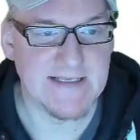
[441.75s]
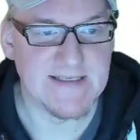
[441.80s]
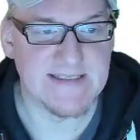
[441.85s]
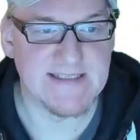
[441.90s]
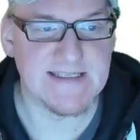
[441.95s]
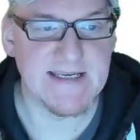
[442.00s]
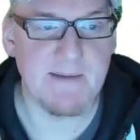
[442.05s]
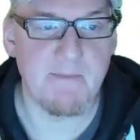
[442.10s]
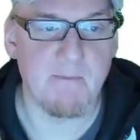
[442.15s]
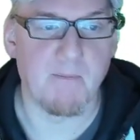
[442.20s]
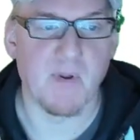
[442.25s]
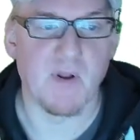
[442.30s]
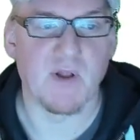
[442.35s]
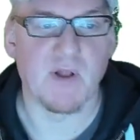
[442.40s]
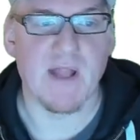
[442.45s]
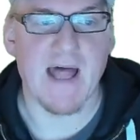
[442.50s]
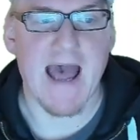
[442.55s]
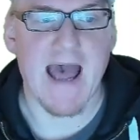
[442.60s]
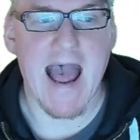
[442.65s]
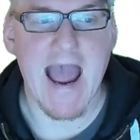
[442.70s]

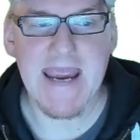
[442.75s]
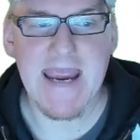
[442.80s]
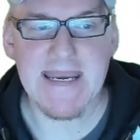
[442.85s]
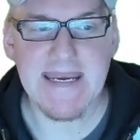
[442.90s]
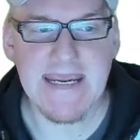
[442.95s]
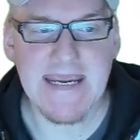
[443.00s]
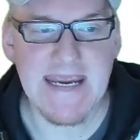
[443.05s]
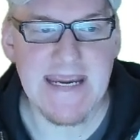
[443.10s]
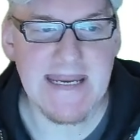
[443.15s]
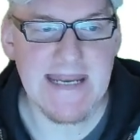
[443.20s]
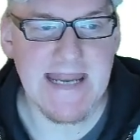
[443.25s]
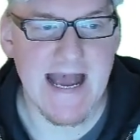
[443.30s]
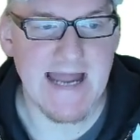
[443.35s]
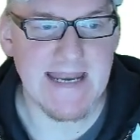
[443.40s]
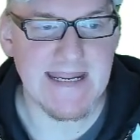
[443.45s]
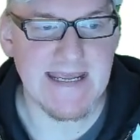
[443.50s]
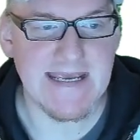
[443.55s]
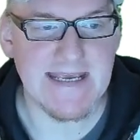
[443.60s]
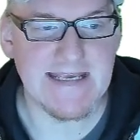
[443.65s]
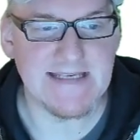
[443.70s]
simple ID
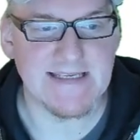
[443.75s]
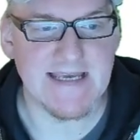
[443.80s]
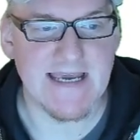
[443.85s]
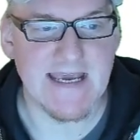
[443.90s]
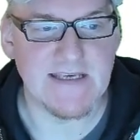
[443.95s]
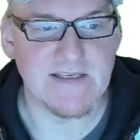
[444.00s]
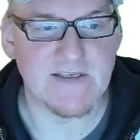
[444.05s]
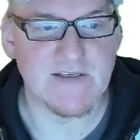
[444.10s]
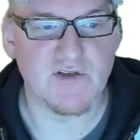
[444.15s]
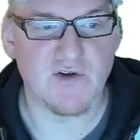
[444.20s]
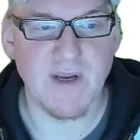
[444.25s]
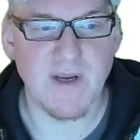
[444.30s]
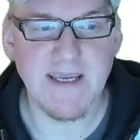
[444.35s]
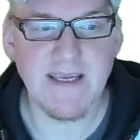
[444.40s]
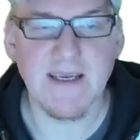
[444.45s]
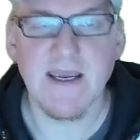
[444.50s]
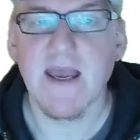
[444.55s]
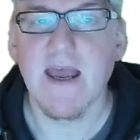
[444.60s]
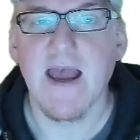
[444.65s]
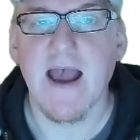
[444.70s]
that is a
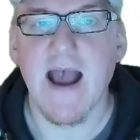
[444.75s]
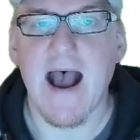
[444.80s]
string,